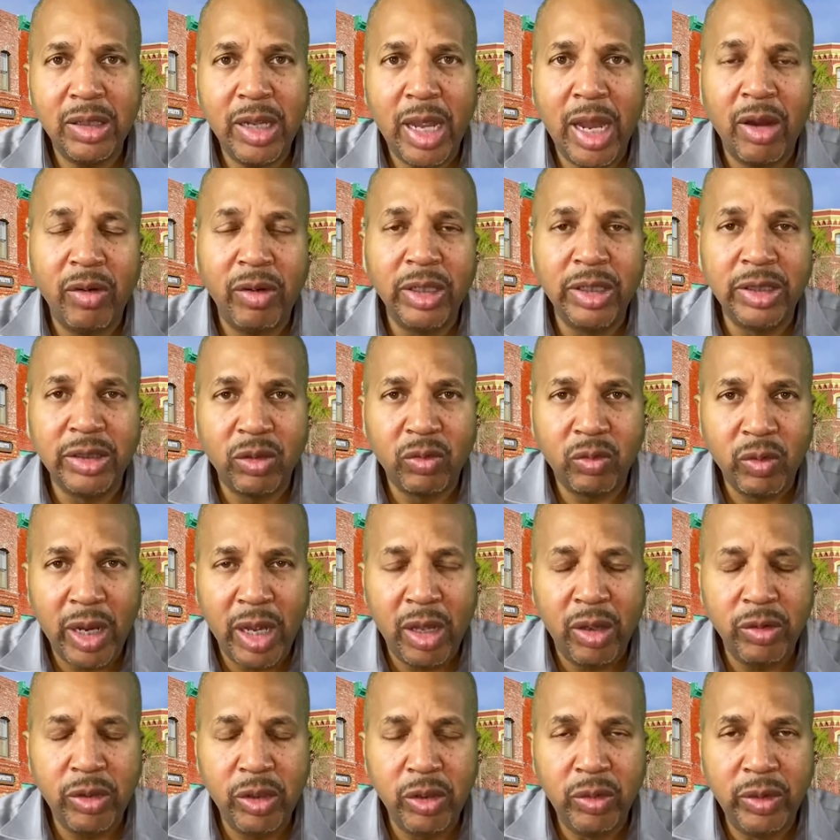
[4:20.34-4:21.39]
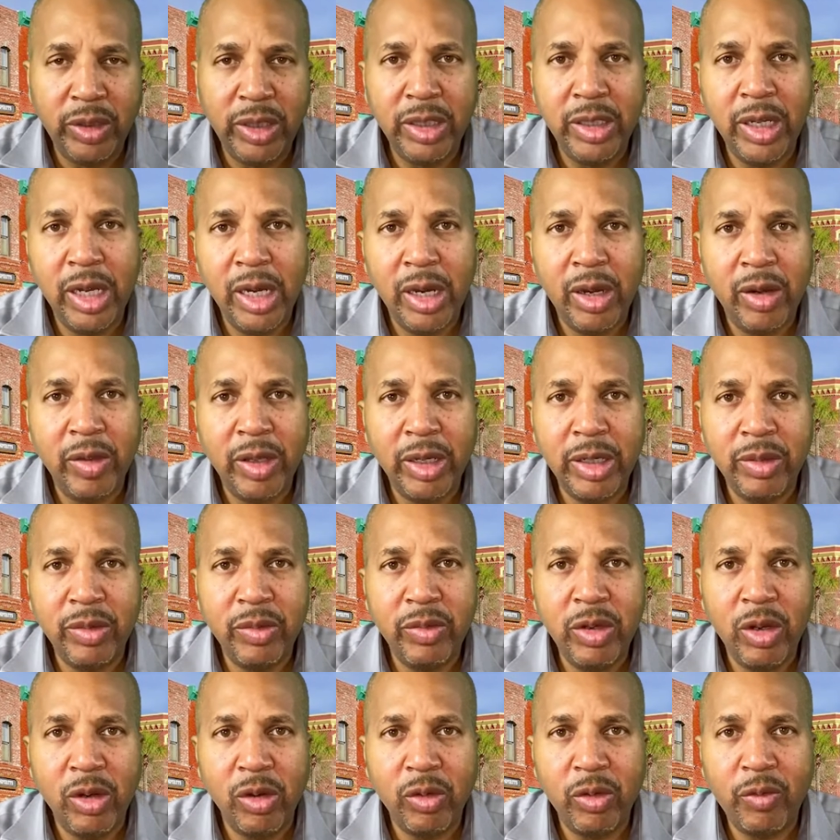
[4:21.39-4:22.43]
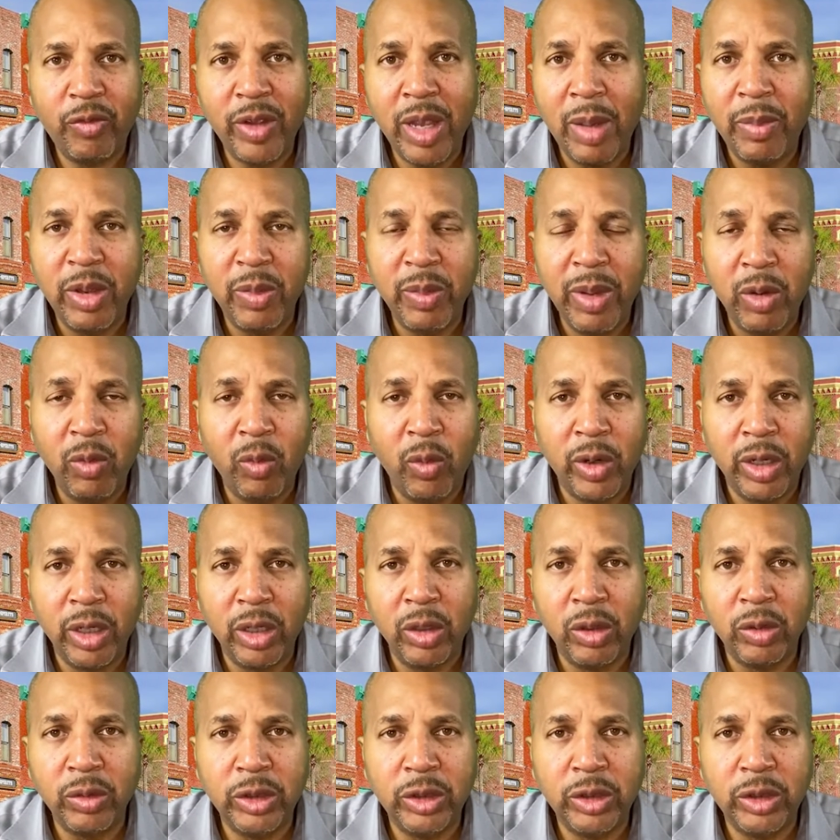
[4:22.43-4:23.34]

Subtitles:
areas around Yulee there that family may want to go